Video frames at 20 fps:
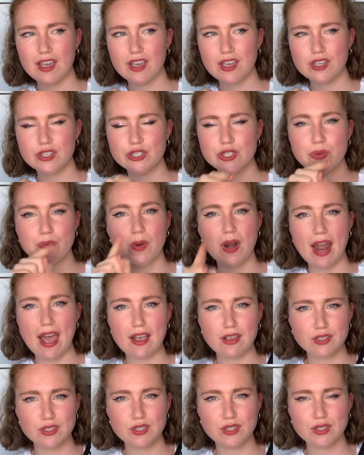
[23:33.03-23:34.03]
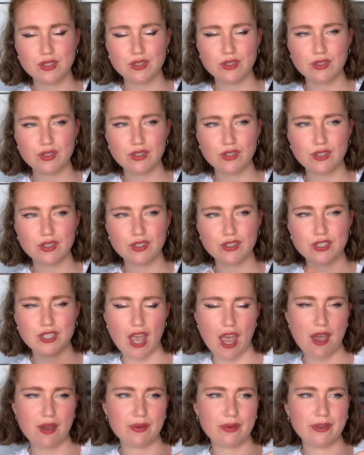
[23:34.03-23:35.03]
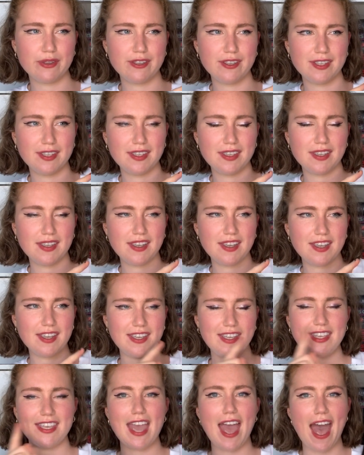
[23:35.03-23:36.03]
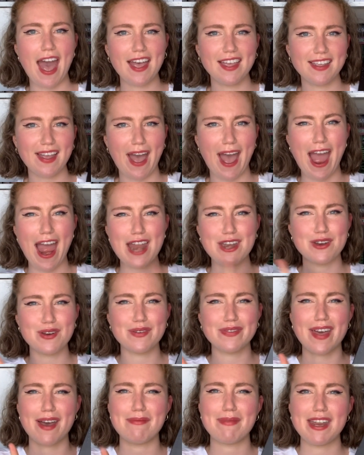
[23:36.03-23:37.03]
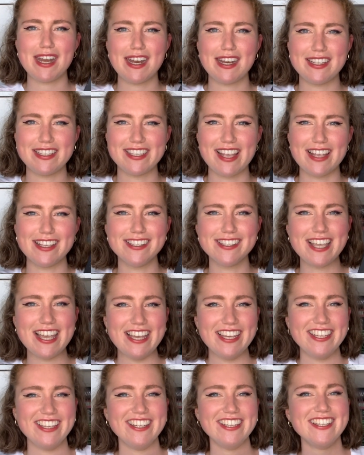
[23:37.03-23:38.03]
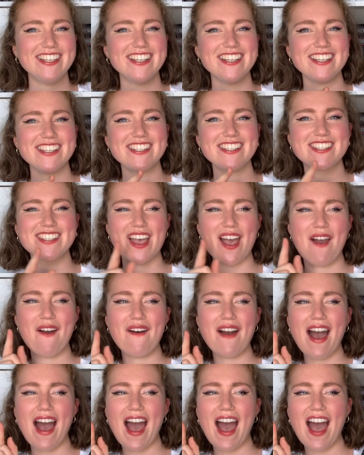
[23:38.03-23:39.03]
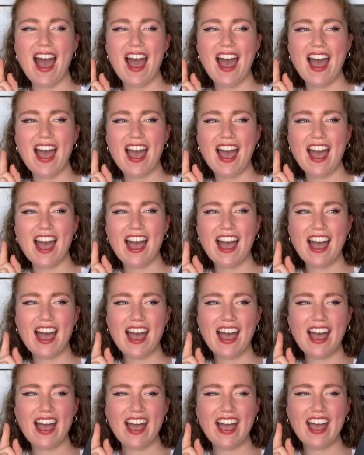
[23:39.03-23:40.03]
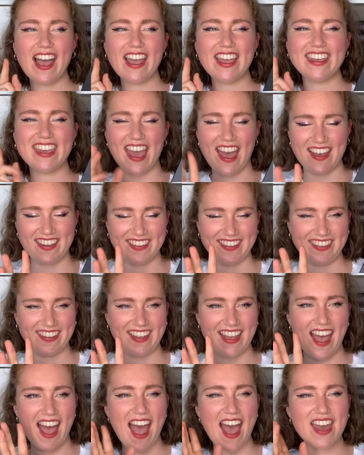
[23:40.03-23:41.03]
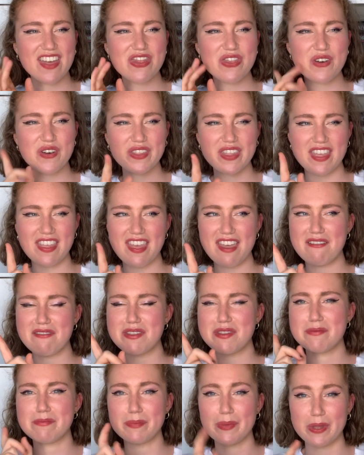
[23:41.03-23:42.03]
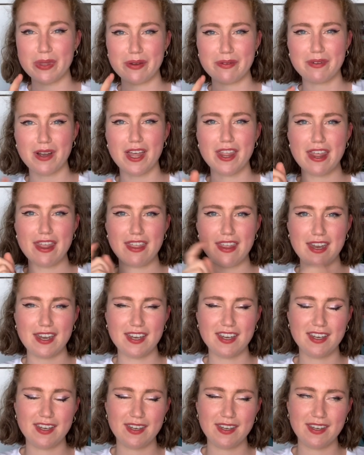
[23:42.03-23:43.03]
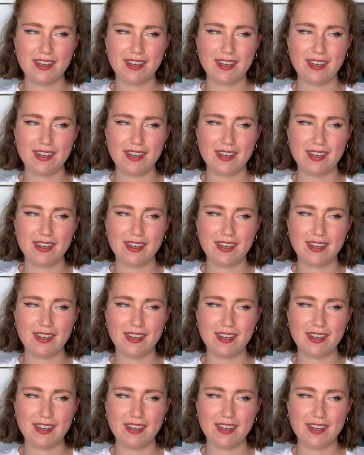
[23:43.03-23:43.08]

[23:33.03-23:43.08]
someone else. So yeah, I don't know if that made any sense. Mm. so yeah, I thought that they were the mother rather than